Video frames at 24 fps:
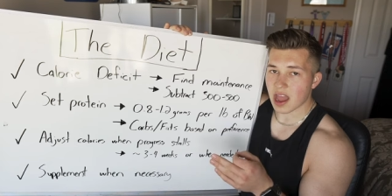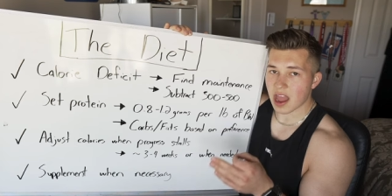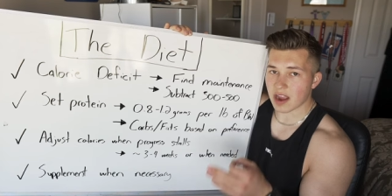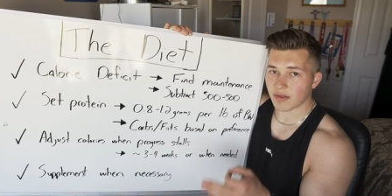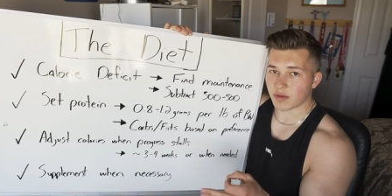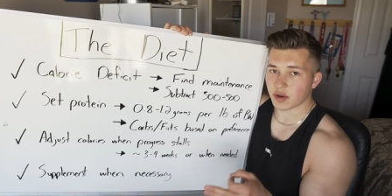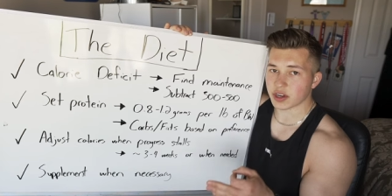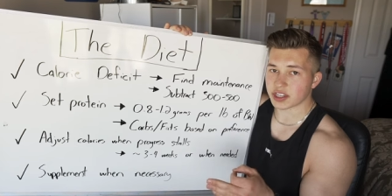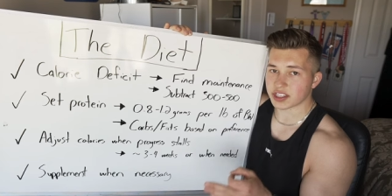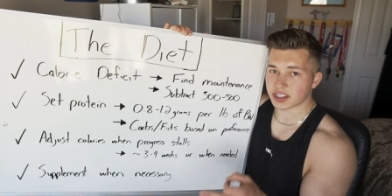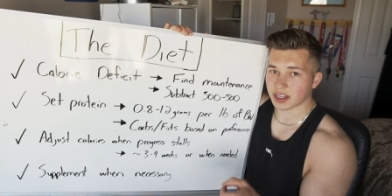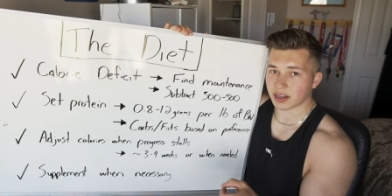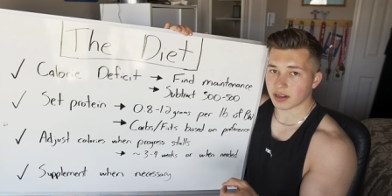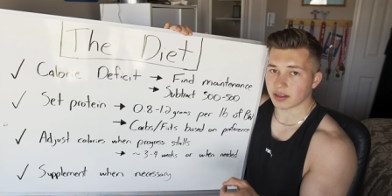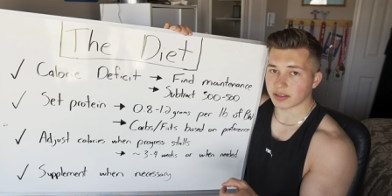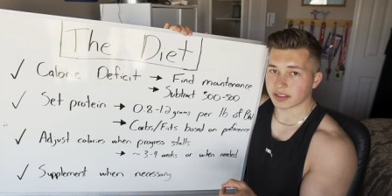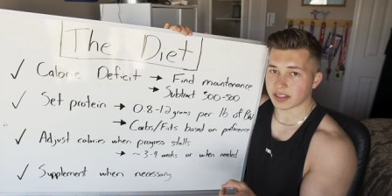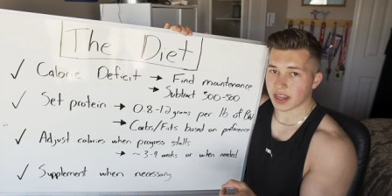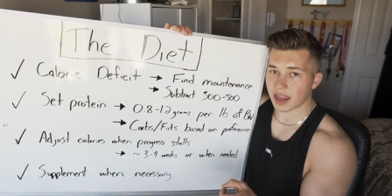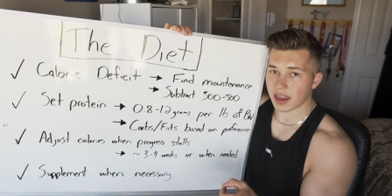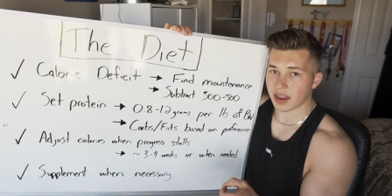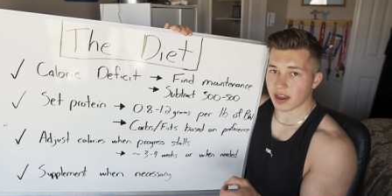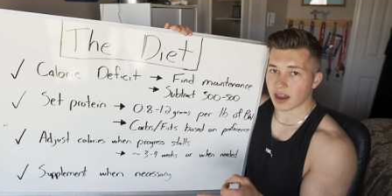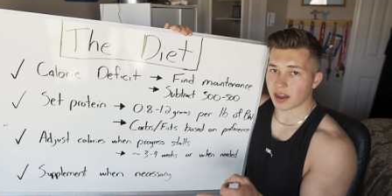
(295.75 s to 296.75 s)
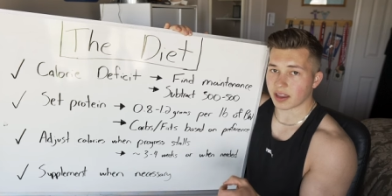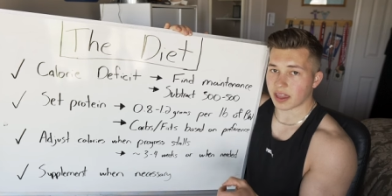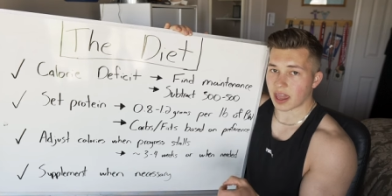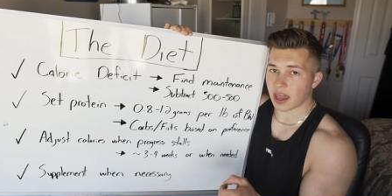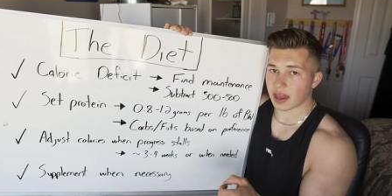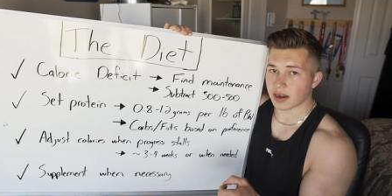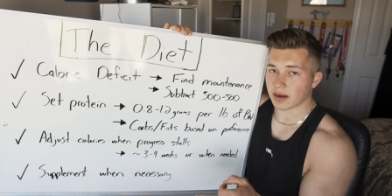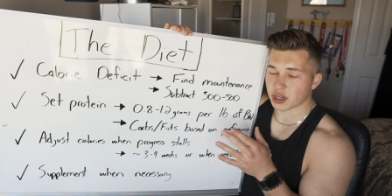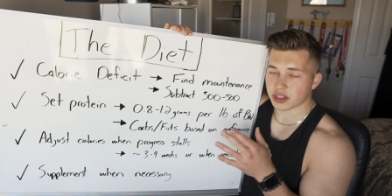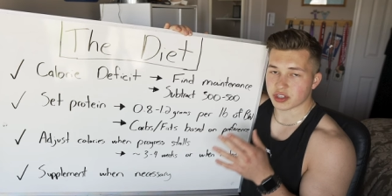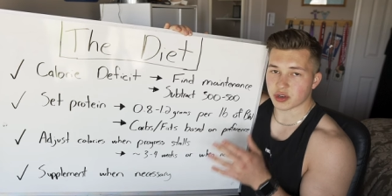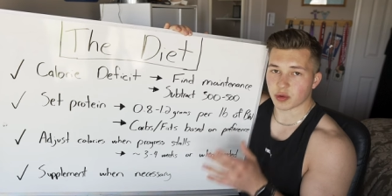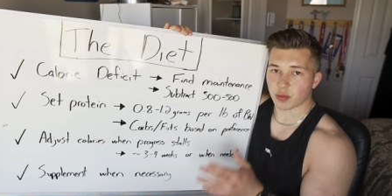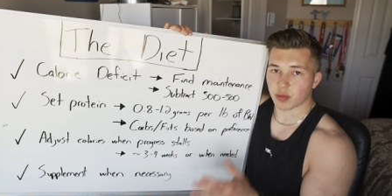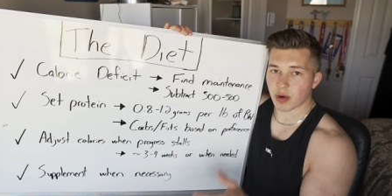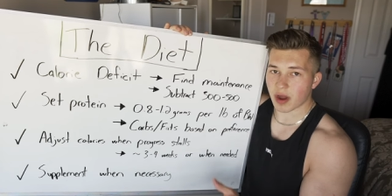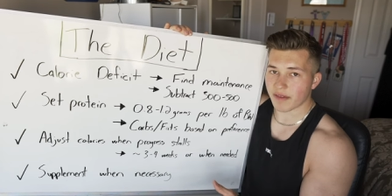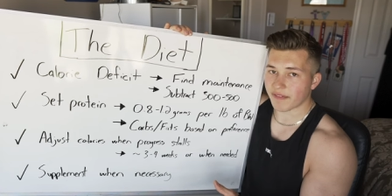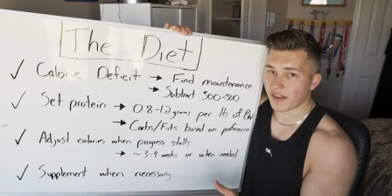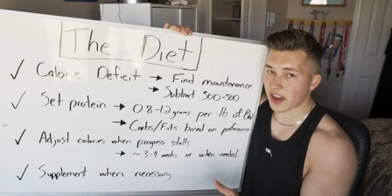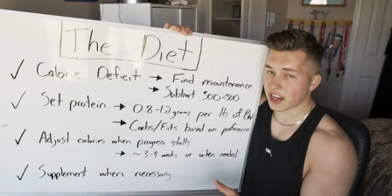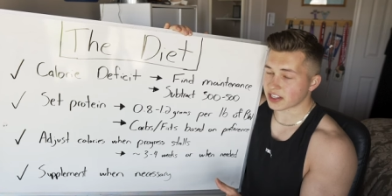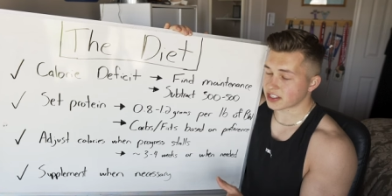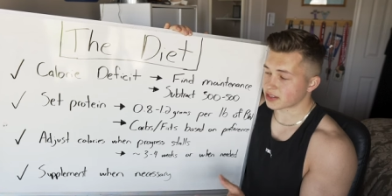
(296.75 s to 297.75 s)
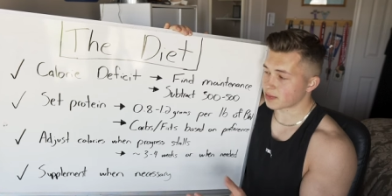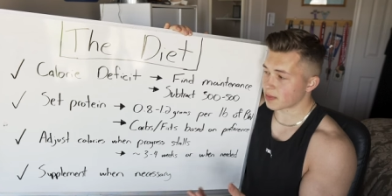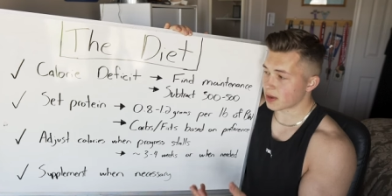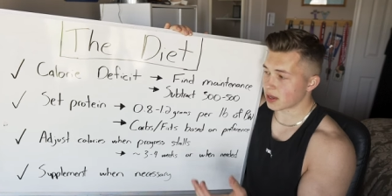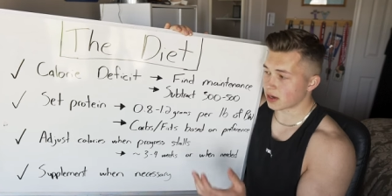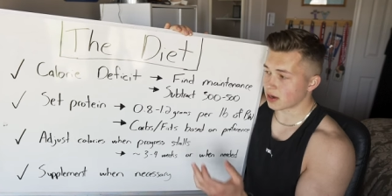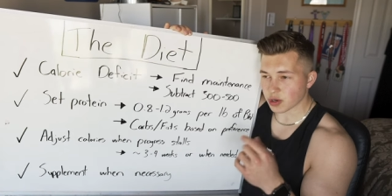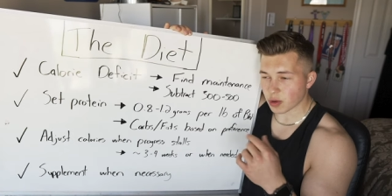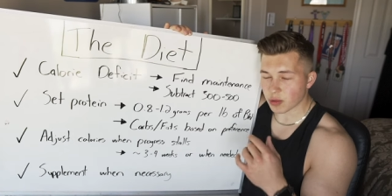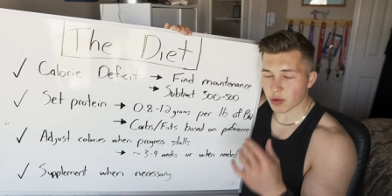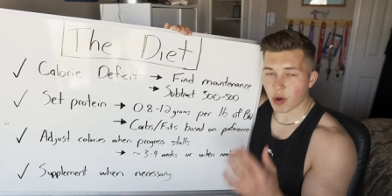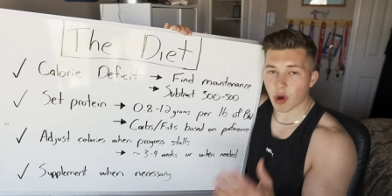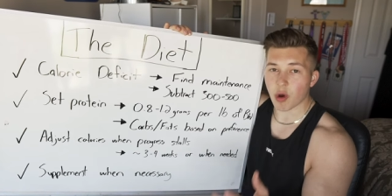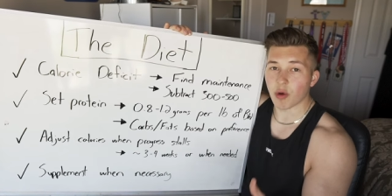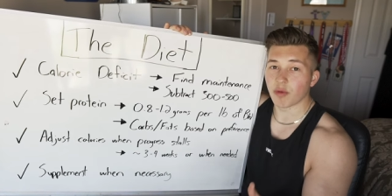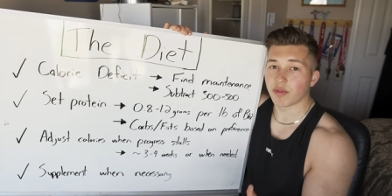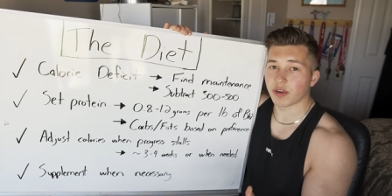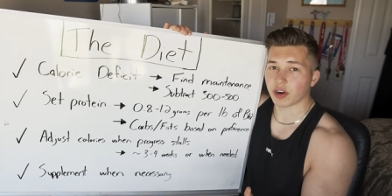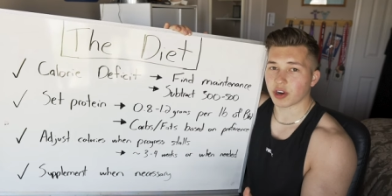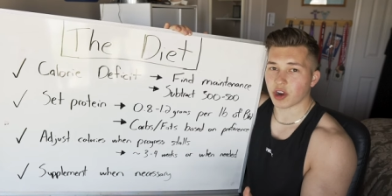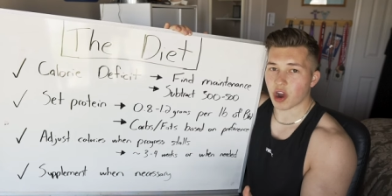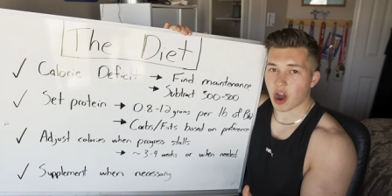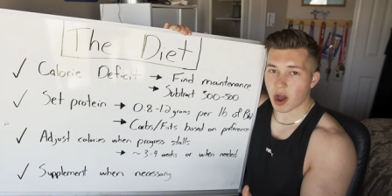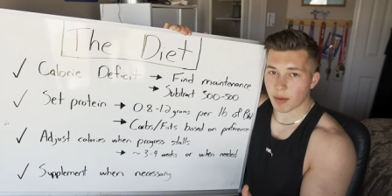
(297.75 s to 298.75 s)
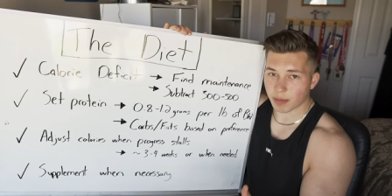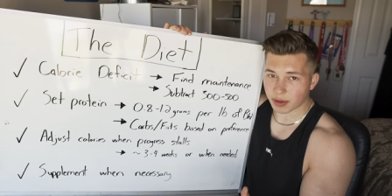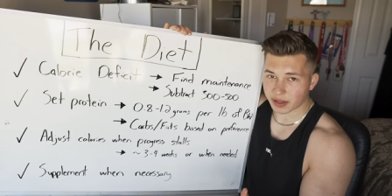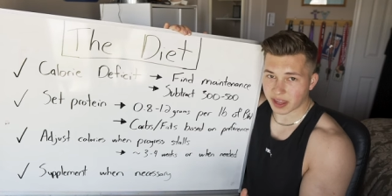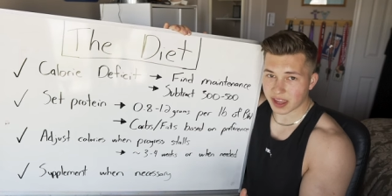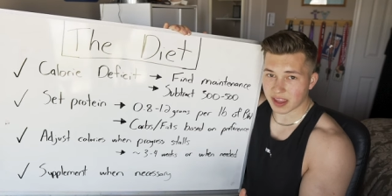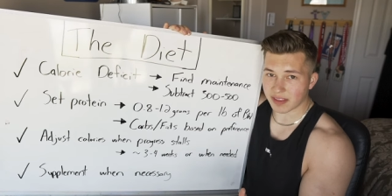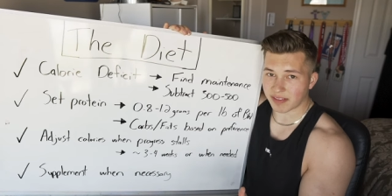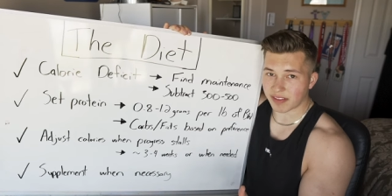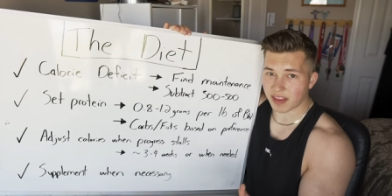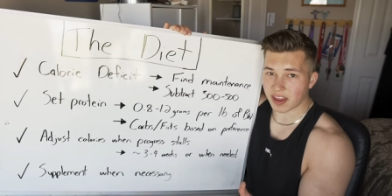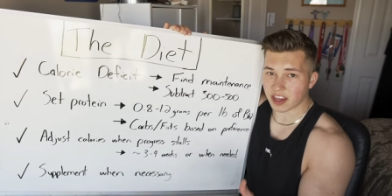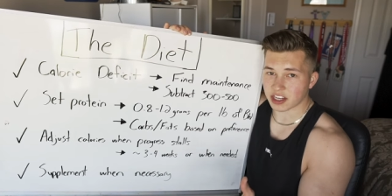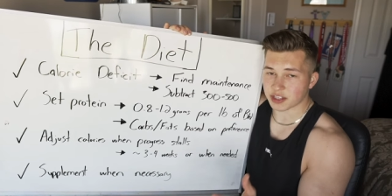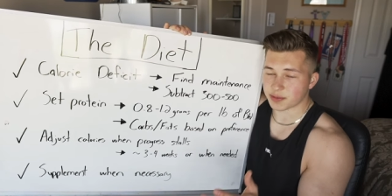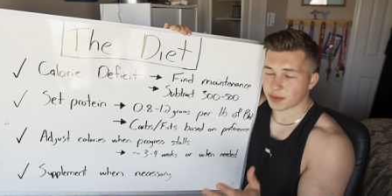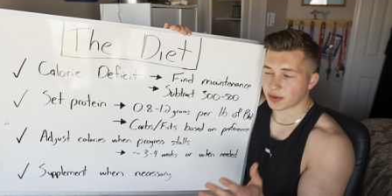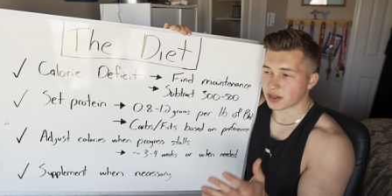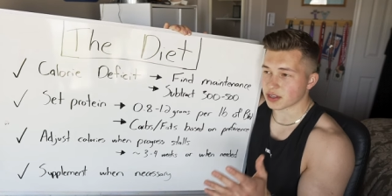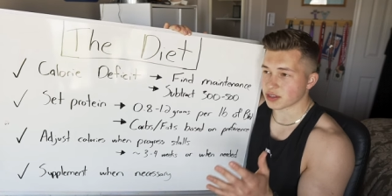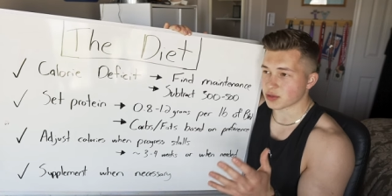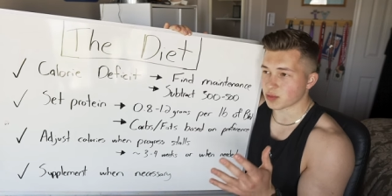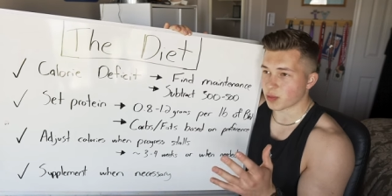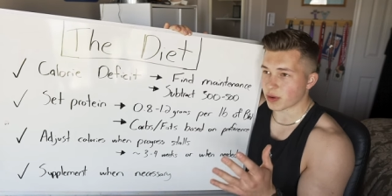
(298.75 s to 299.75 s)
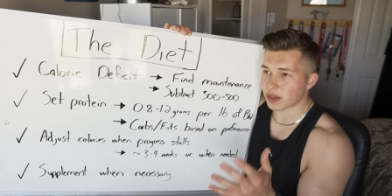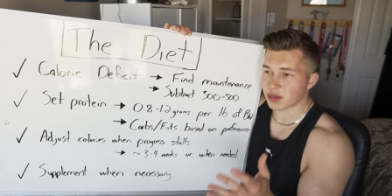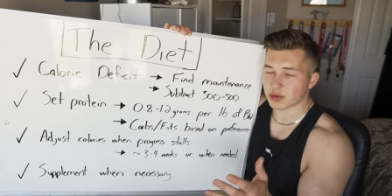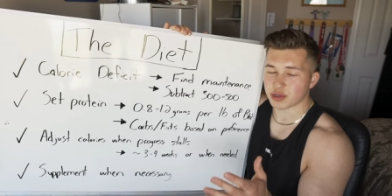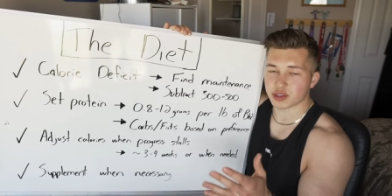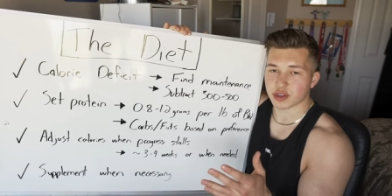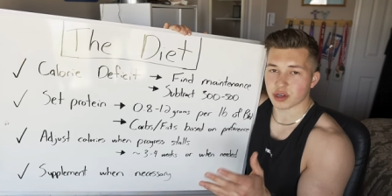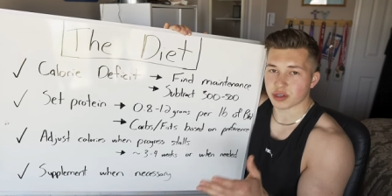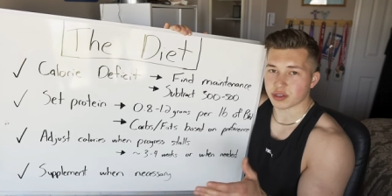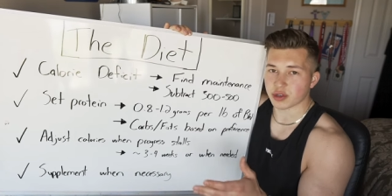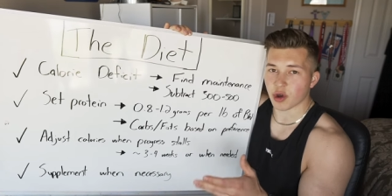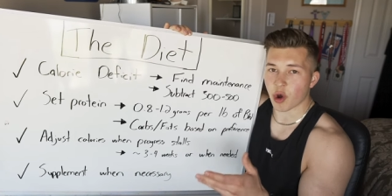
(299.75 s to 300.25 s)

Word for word: every single day. Again, just a rough estimate. Don't overcomplicate things because when you start